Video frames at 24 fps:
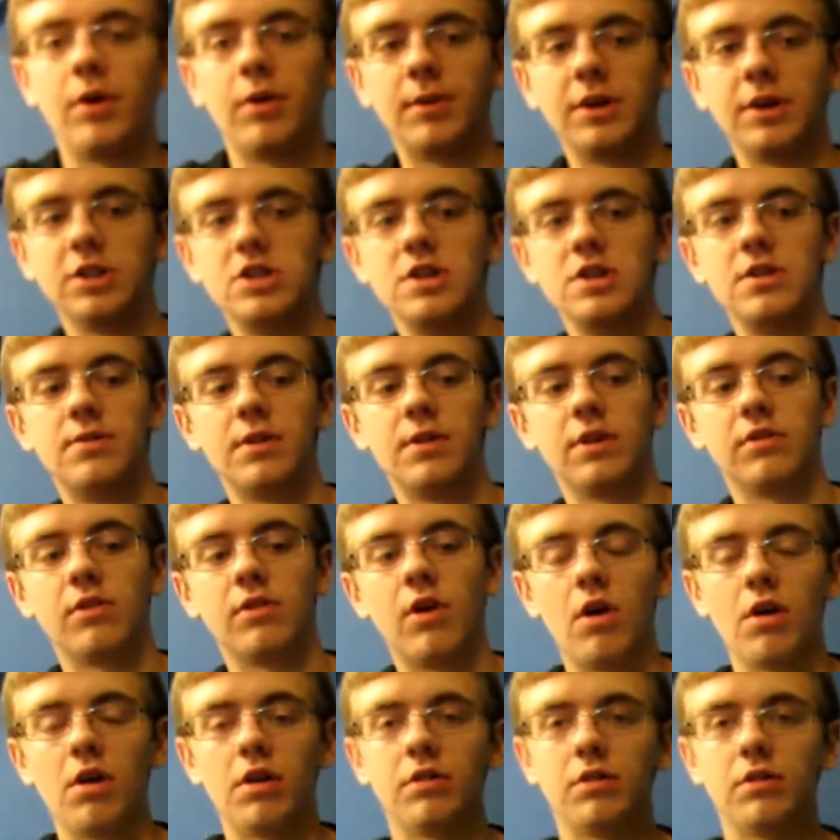of my G-Fest
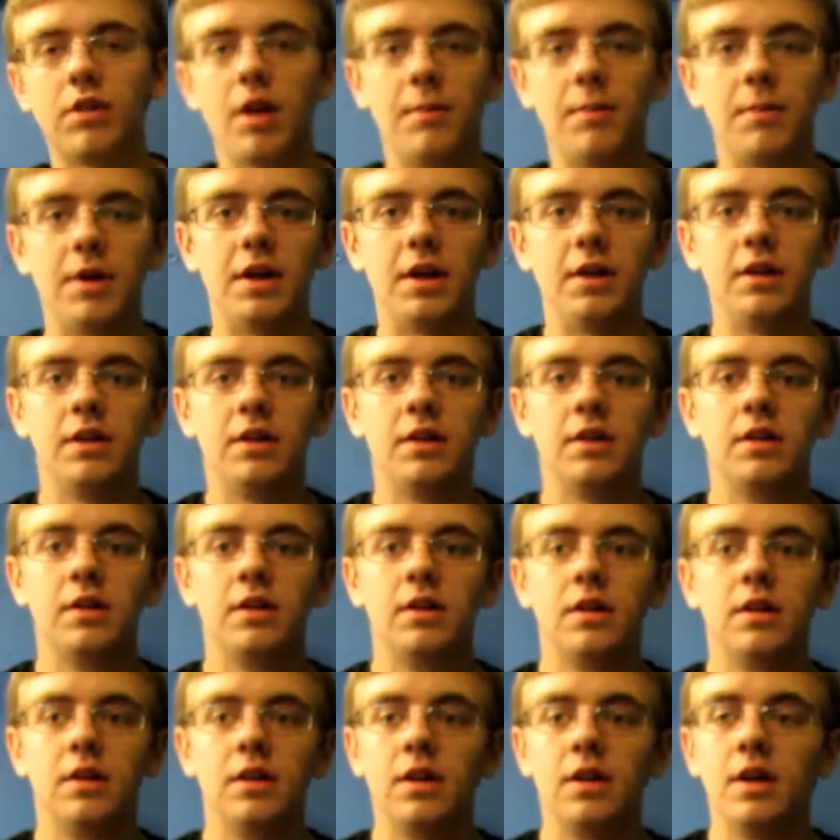haul has come in.
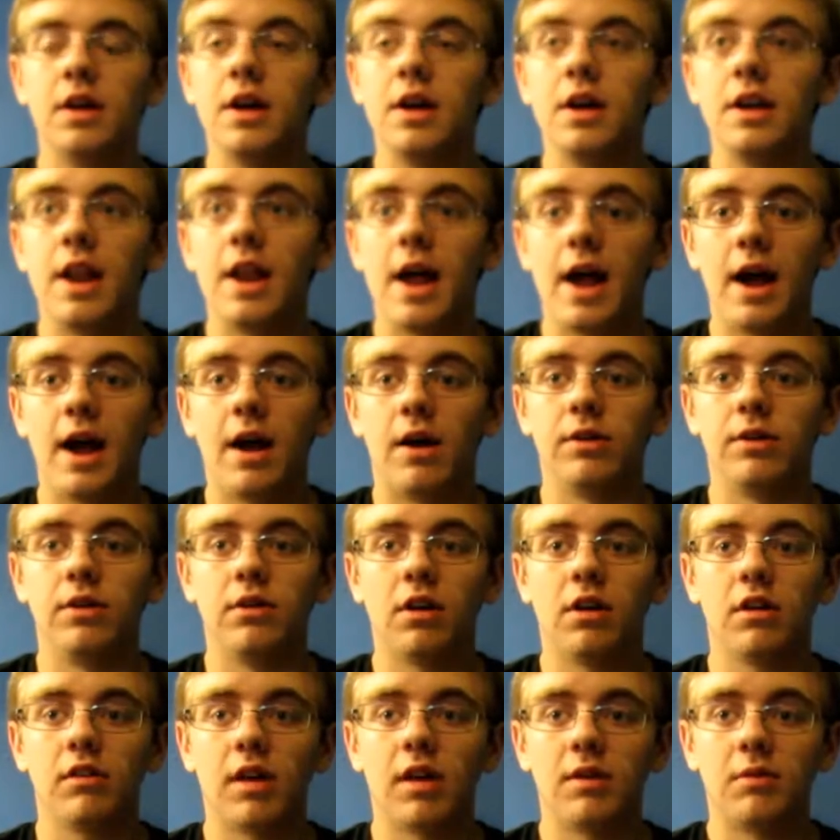Now, you
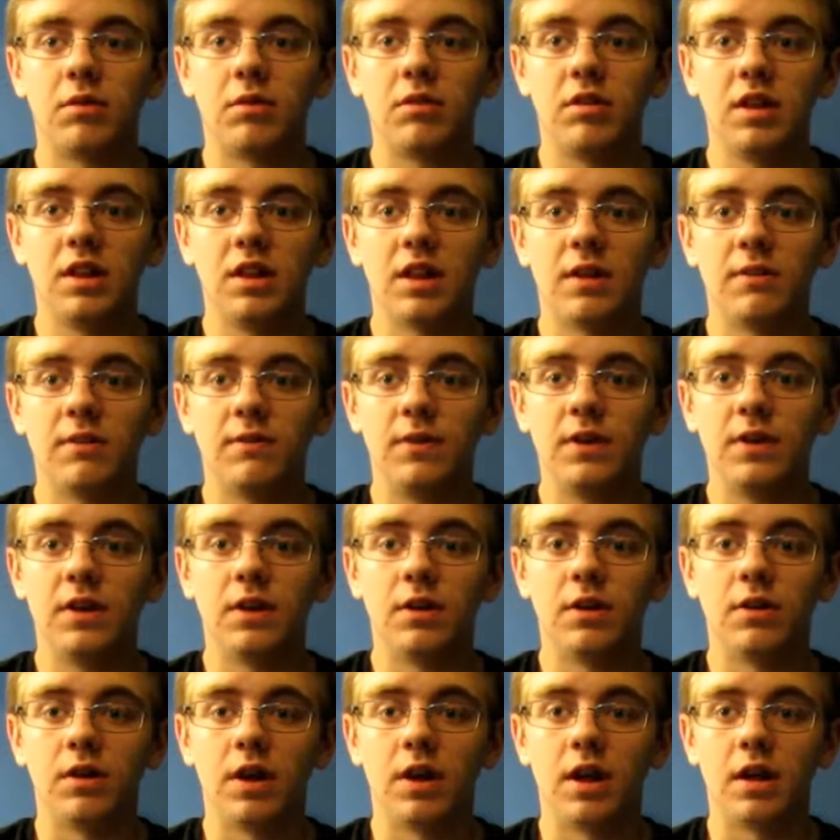guys haven't seen that
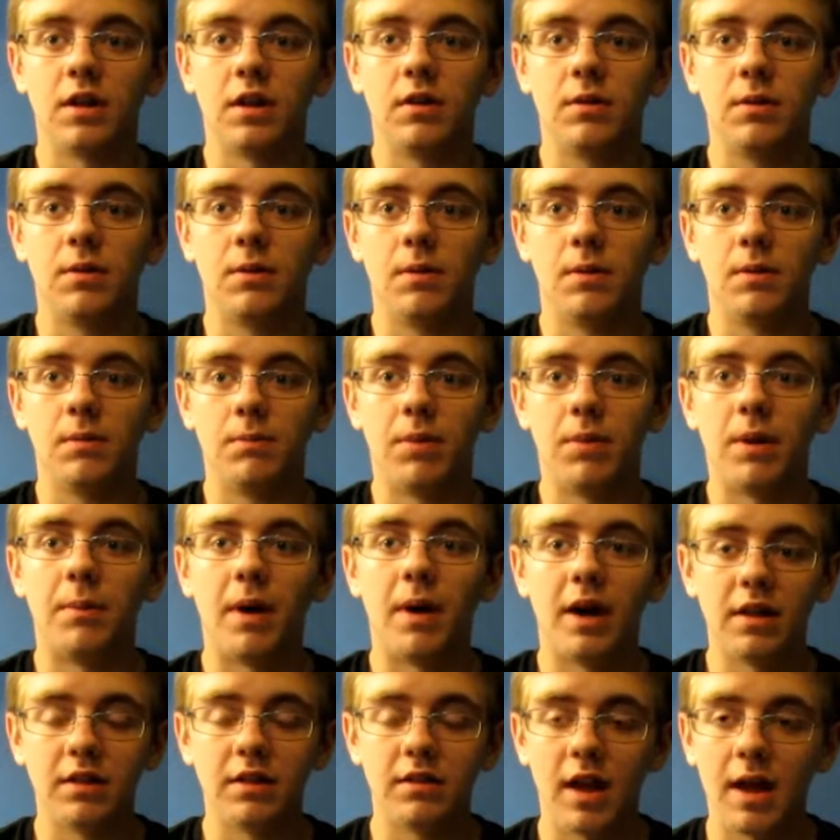video yet, but
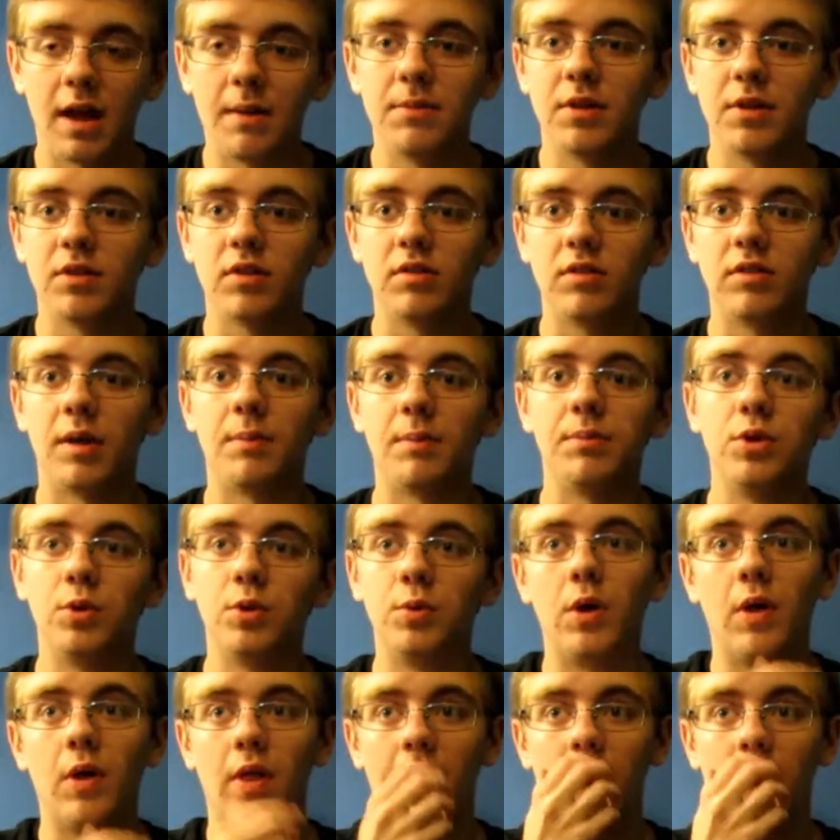by the time this is up, you
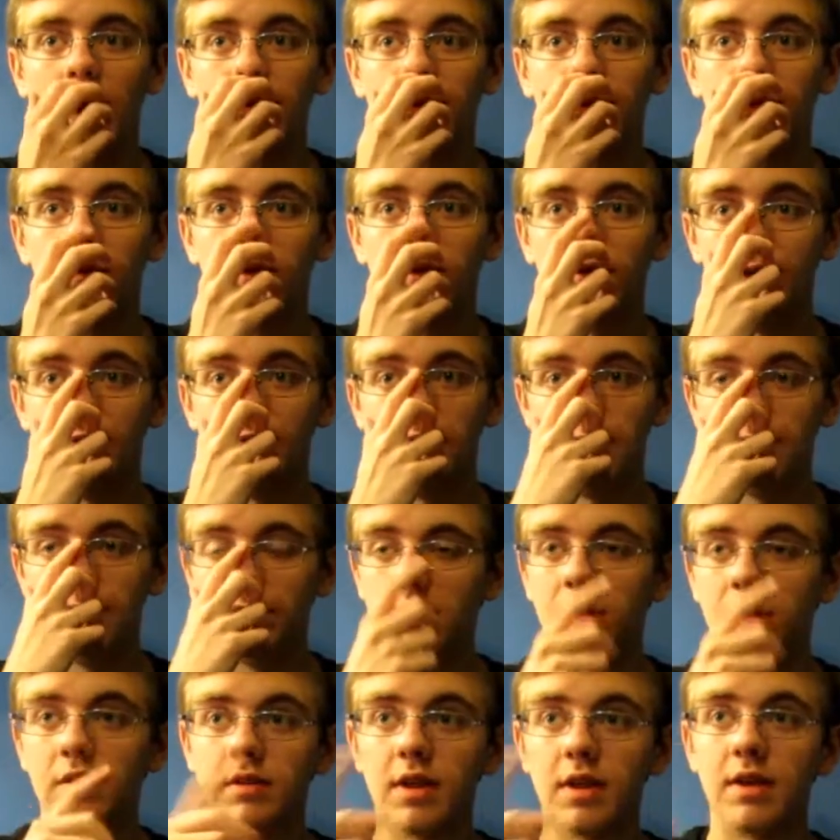will have,
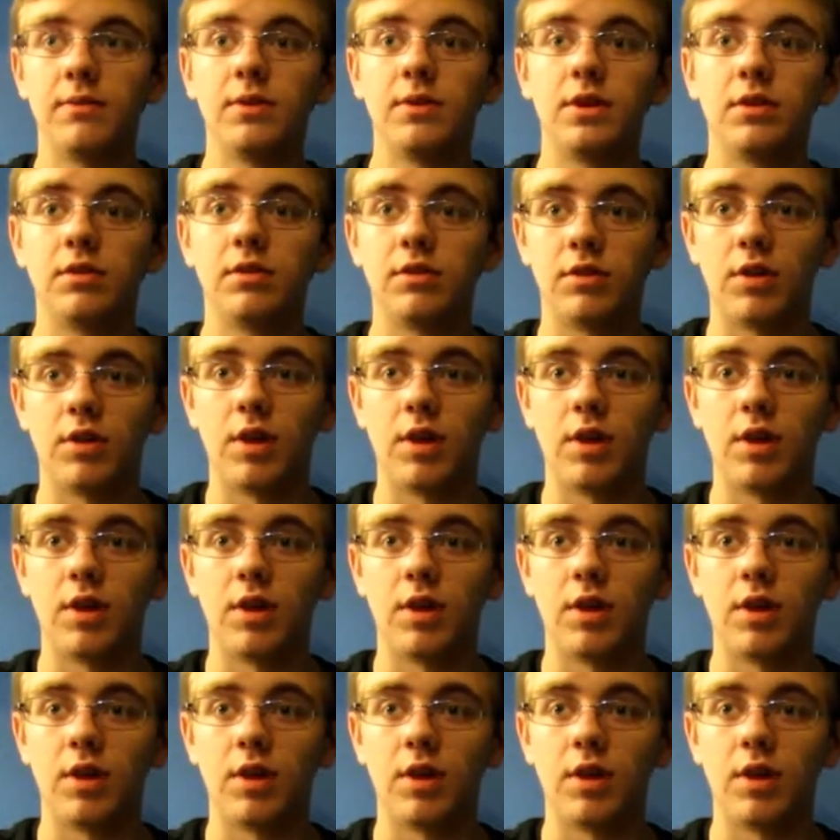because that video is still